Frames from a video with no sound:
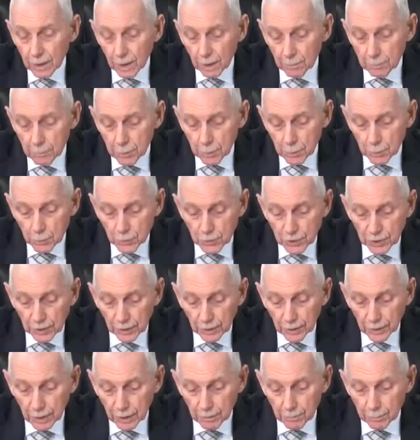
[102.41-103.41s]
abuse in
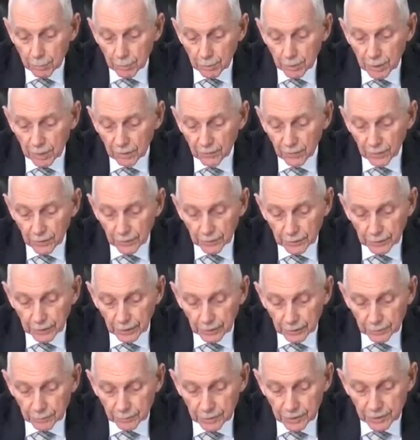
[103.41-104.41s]
a number of other
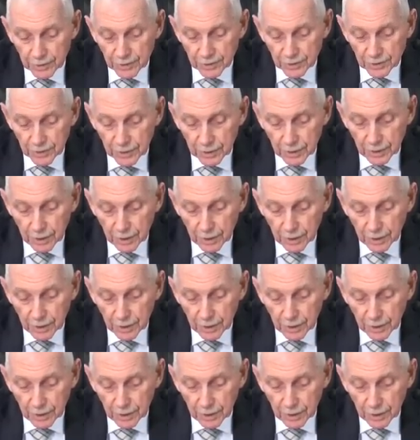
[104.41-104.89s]
countries,